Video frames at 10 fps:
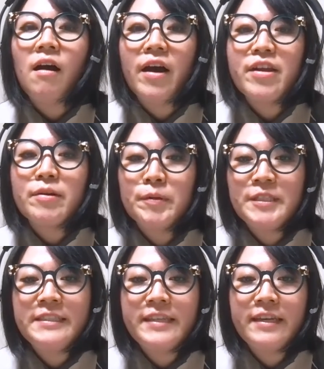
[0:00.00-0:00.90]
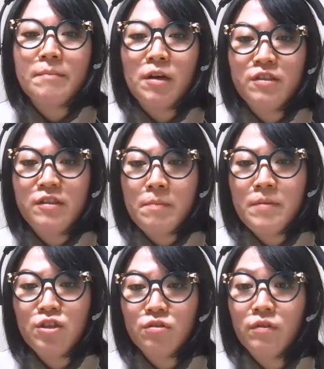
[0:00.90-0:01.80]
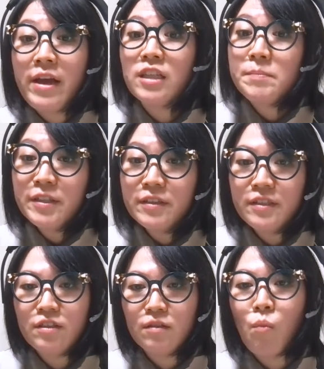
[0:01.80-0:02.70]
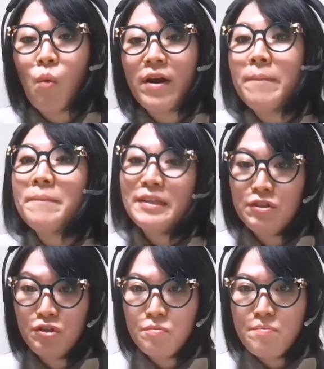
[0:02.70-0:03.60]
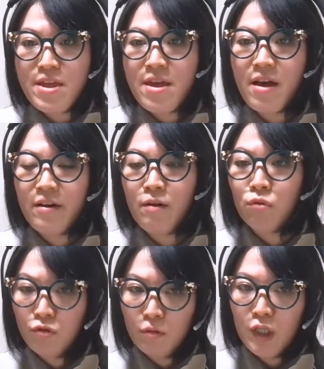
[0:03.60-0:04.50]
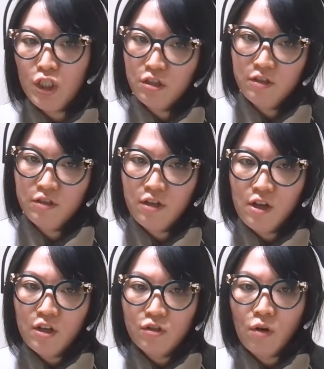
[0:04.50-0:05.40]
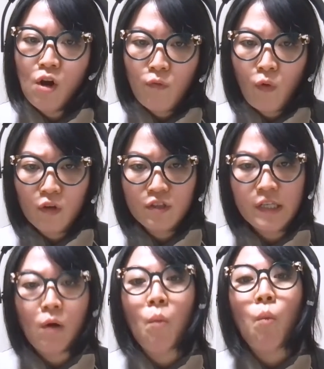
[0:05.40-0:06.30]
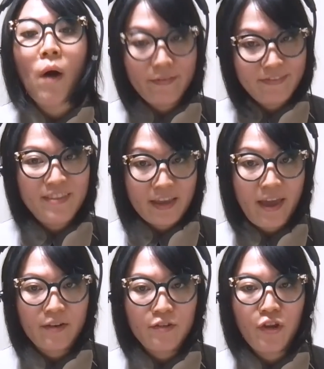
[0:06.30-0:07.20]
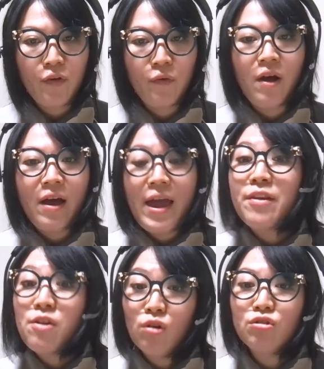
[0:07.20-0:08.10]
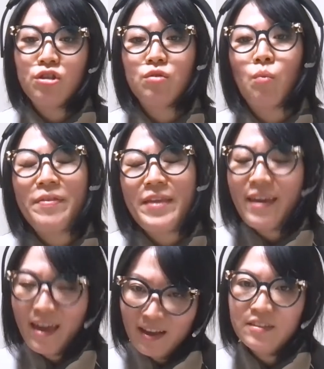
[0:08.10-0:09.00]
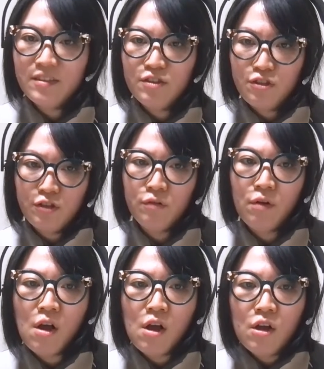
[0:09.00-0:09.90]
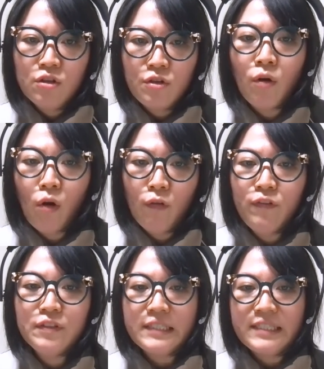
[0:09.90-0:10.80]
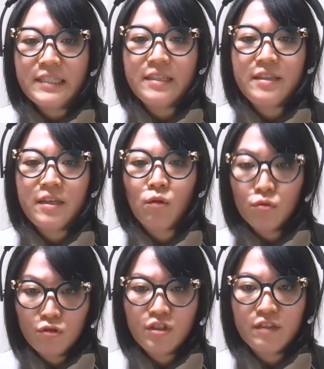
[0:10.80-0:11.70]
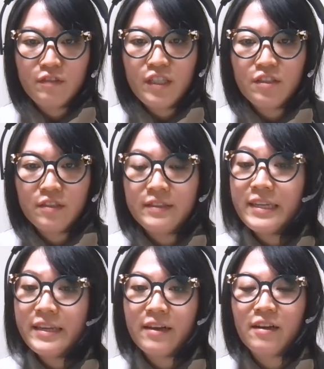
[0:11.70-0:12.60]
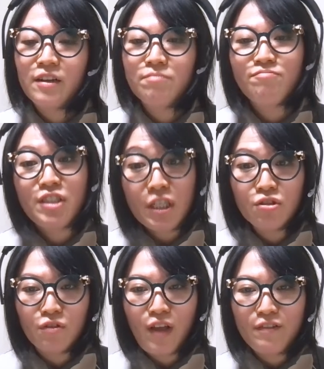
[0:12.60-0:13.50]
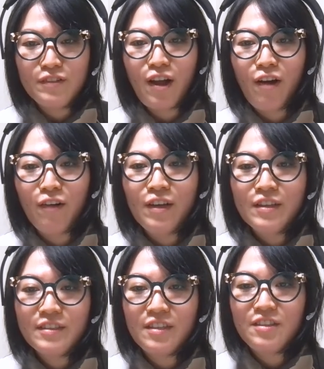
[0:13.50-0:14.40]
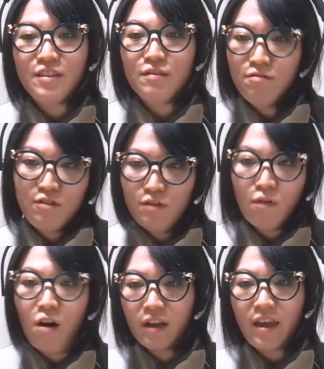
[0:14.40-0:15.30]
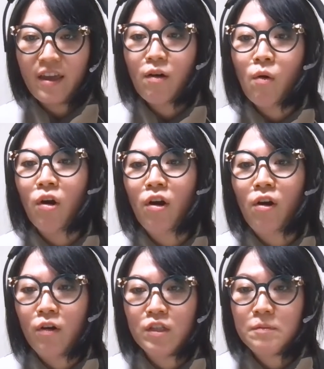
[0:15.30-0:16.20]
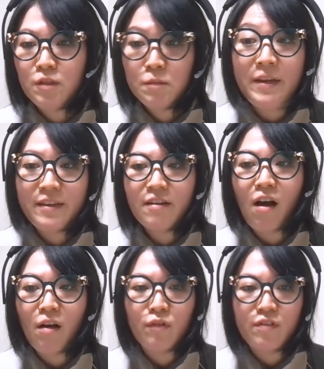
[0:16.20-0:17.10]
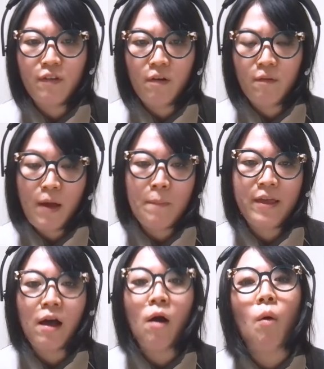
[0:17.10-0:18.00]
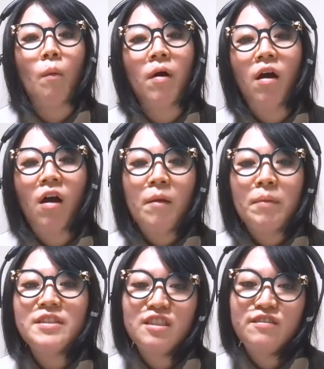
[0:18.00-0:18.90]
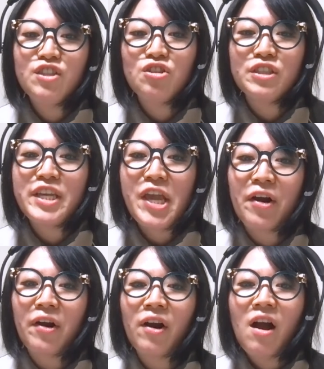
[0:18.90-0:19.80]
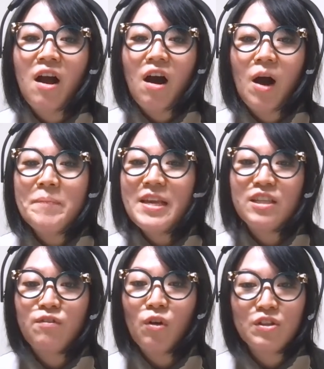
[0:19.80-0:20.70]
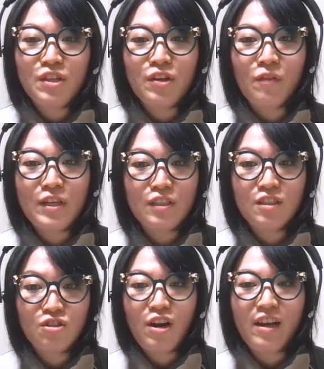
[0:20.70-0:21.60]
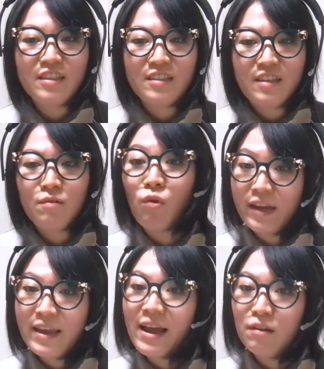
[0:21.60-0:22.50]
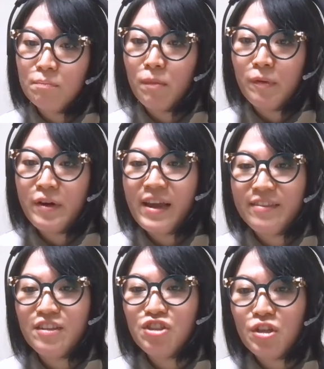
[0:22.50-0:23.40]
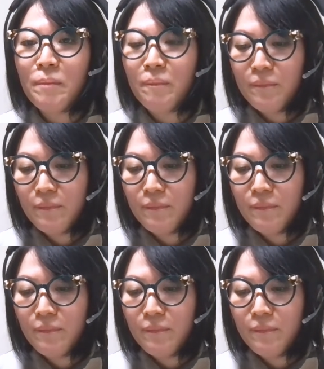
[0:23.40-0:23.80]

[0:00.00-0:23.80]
Are you presenting a multidimensional experience of what it means to be an older person? So focusing on what they can do and not just what they can't do. So you often see the older generation leading a gentle lifestyle, such as walking or, or spending time with uh, family at home. But this visual here, um, he's focusing on his strength and working out properly at the gym.